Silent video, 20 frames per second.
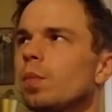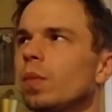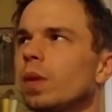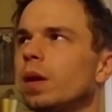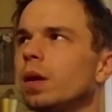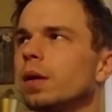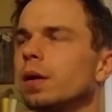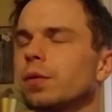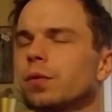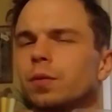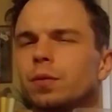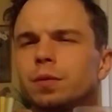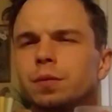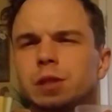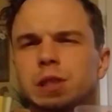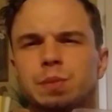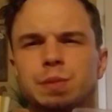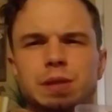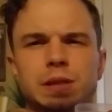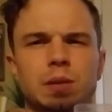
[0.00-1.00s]
and I threw in
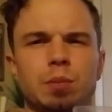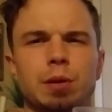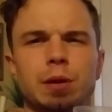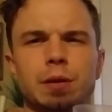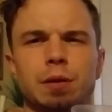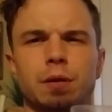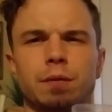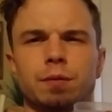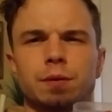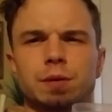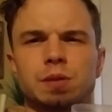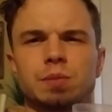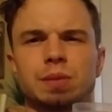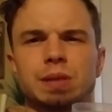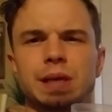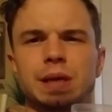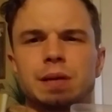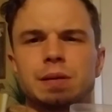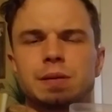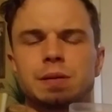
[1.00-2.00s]
some cinnamon in there for some
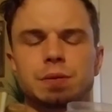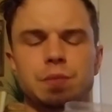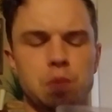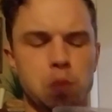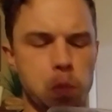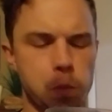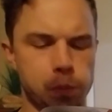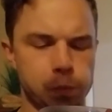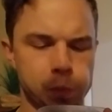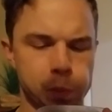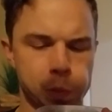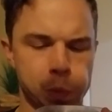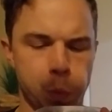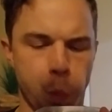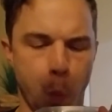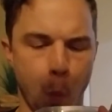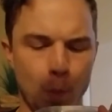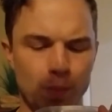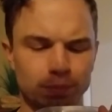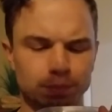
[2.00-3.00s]
taste.
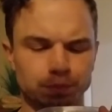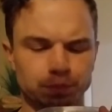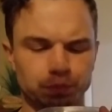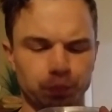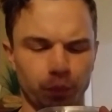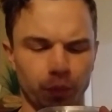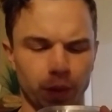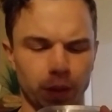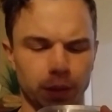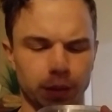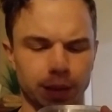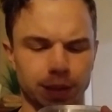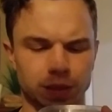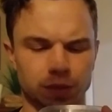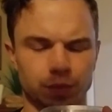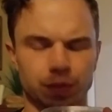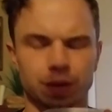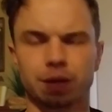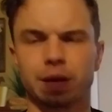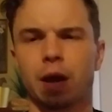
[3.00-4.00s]
I got
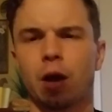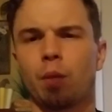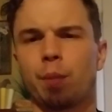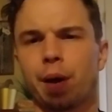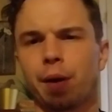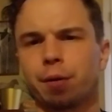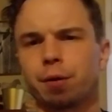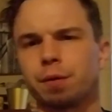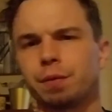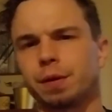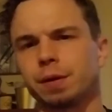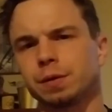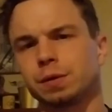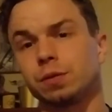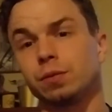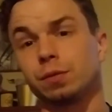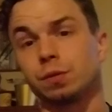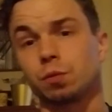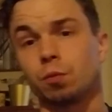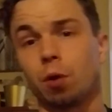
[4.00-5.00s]
some cacao powder in there
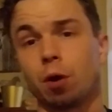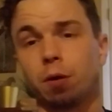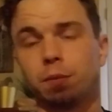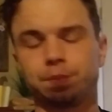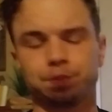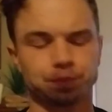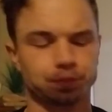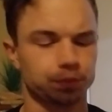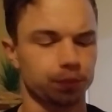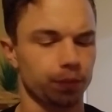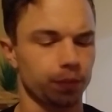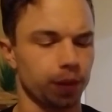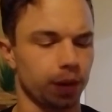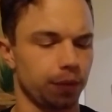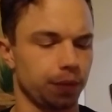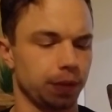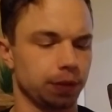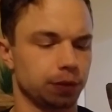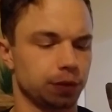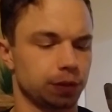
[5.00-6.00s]
too as well.
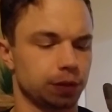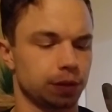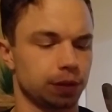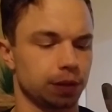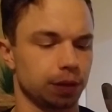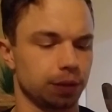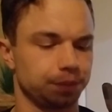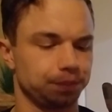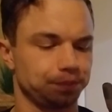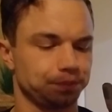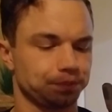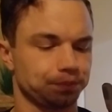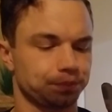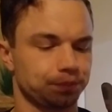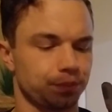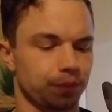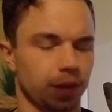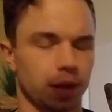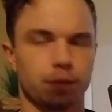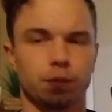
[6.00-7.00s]
And then just a
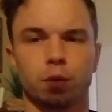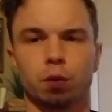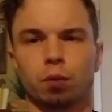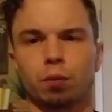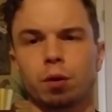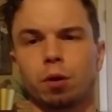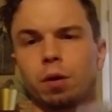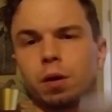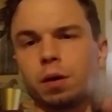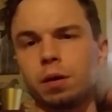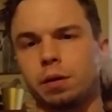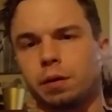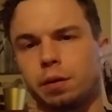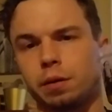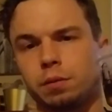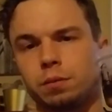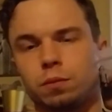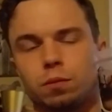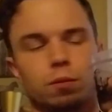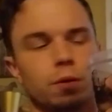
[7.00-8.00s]
handful of raw,
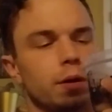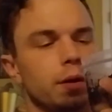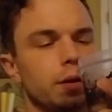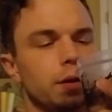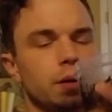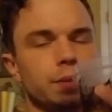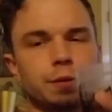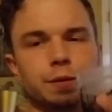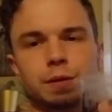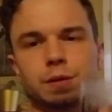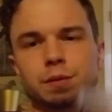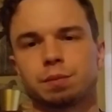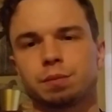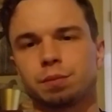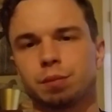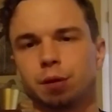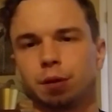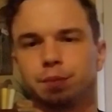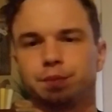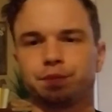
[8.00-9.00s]
raw almonds,
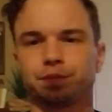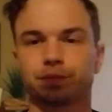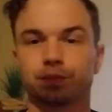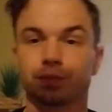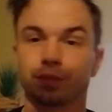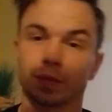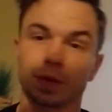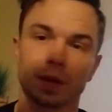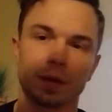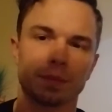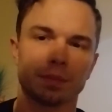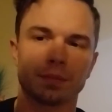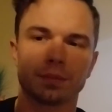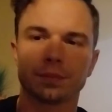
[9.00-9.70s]
but yeah.